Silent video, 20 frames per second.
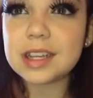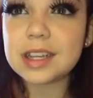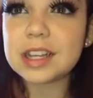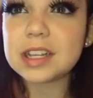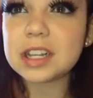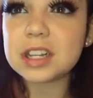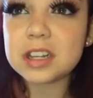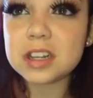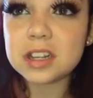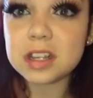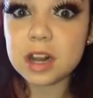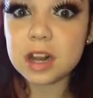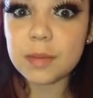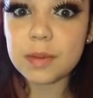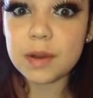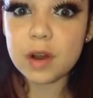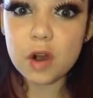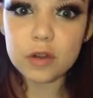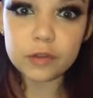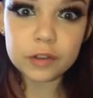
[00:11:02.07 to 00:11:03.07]
These are just a little
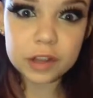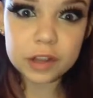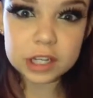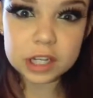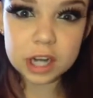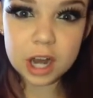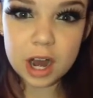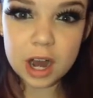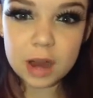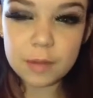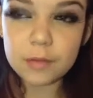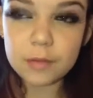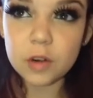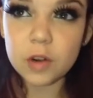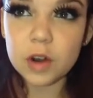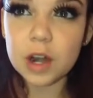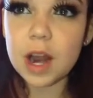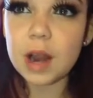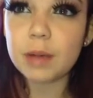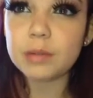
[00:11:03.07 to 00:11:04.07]
bit over the top for
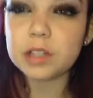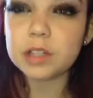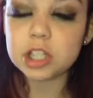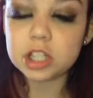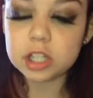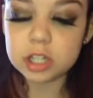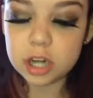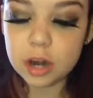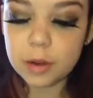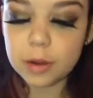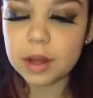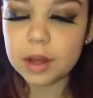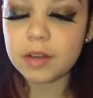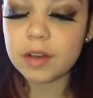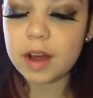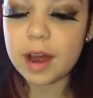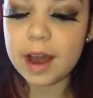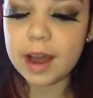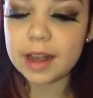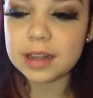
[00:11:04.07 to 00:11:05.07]
what I'm showing
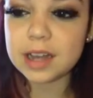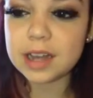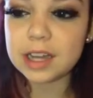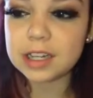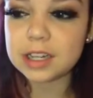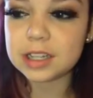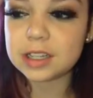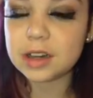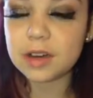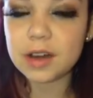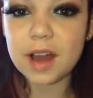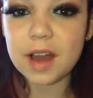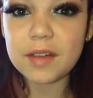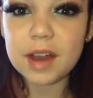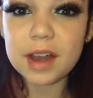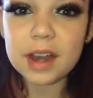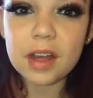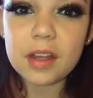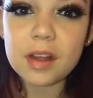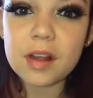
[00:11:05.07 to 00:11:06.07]
you guys. I just don't have
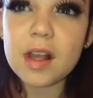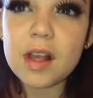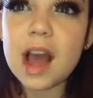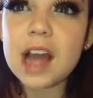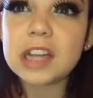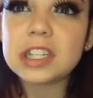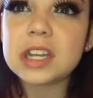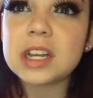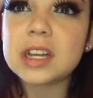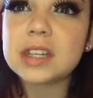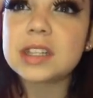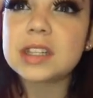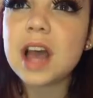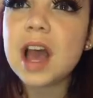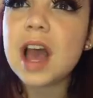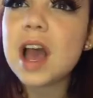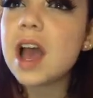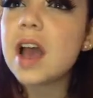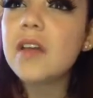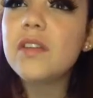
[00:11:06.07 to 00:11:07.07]
any other lashes.
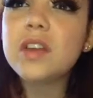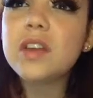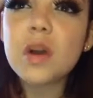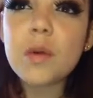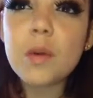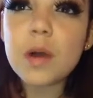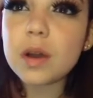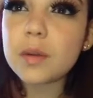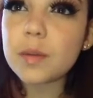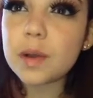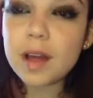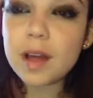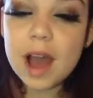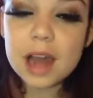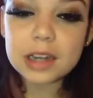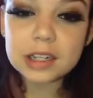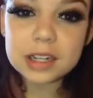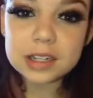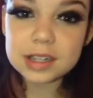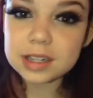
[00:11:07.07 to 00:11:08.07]
If you don't want to wear
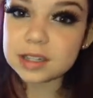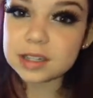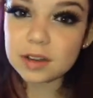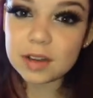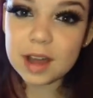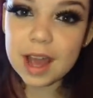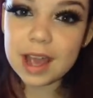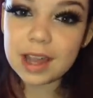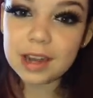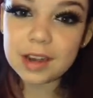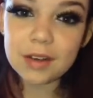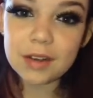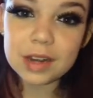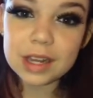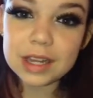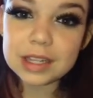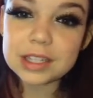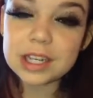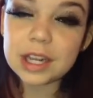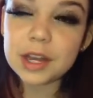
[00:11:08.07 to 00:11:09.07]
lashes, it's okay. You don't
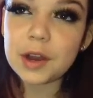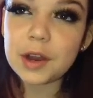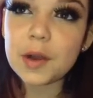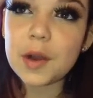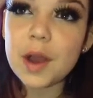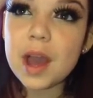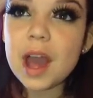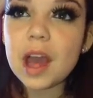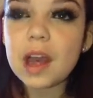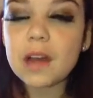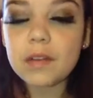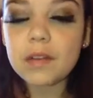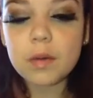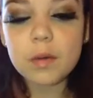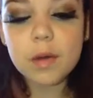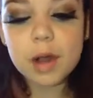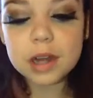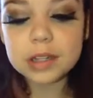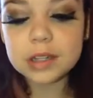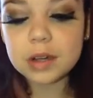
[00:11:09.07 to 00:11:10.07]
need to. If
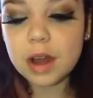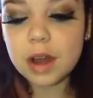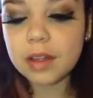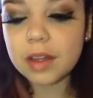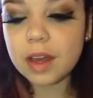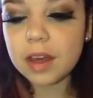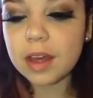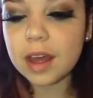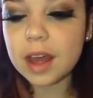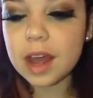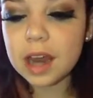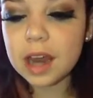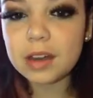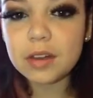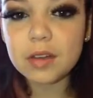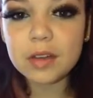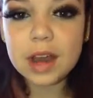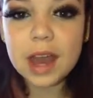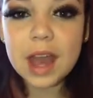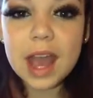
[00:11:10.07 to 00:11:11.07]
you want to, on the other hand,
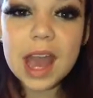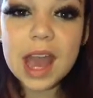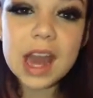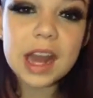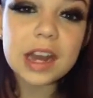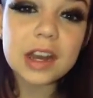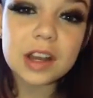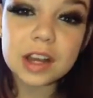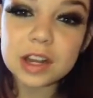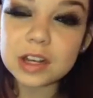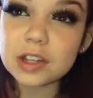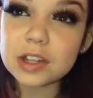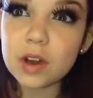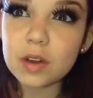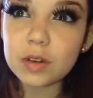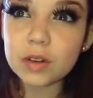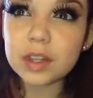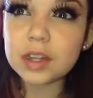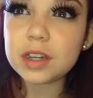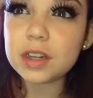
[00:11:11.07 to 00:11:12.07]
you can
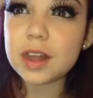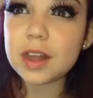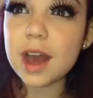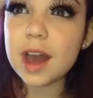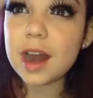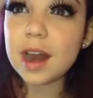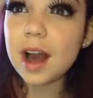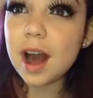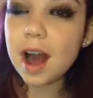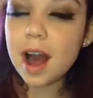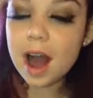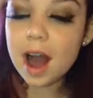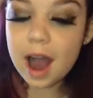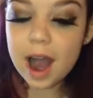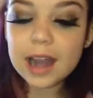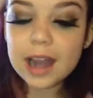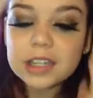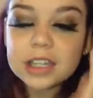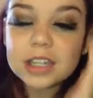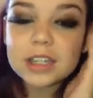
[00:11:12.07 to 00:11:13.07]
totally do that.
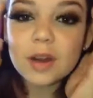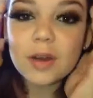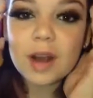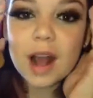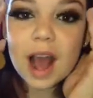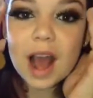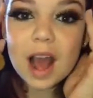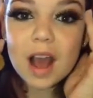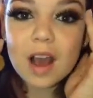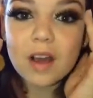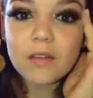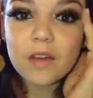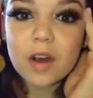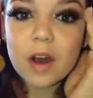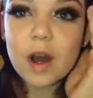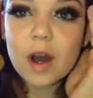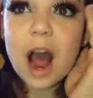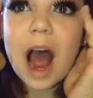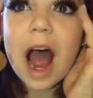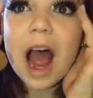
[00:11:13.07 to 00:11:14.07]
I just don't
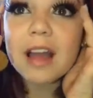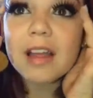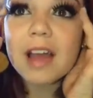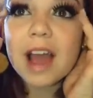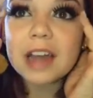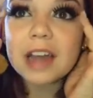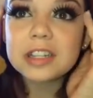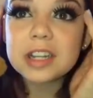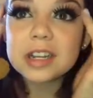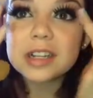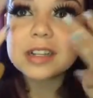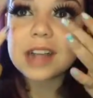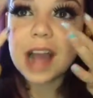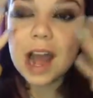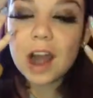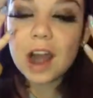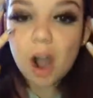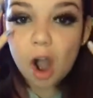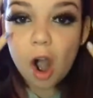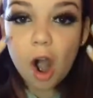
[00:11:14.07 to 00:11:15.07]
have eyelashes
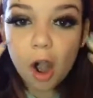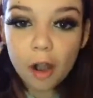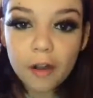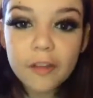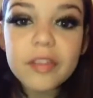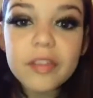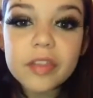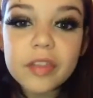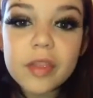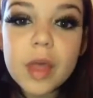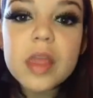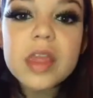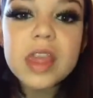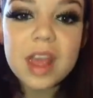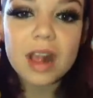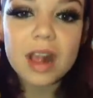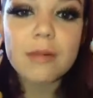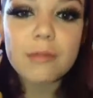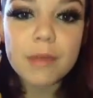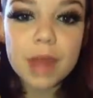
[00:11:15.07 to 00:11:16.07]
that aren't
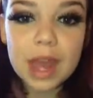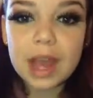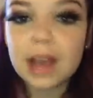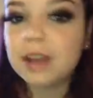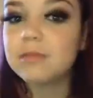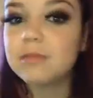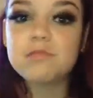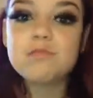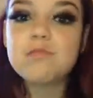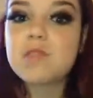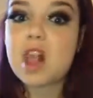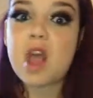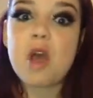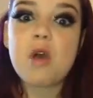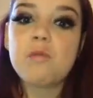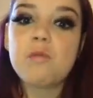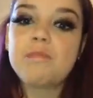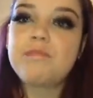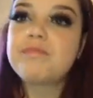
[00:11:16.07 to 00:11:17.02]
this big, so.